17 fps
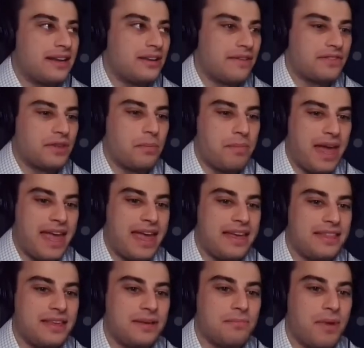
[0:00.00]
You have to
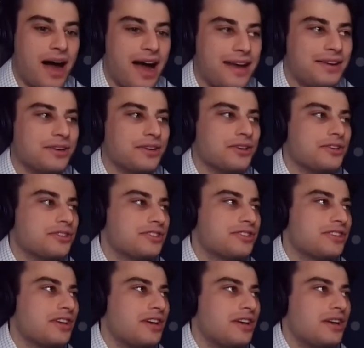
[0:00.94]
pay the miners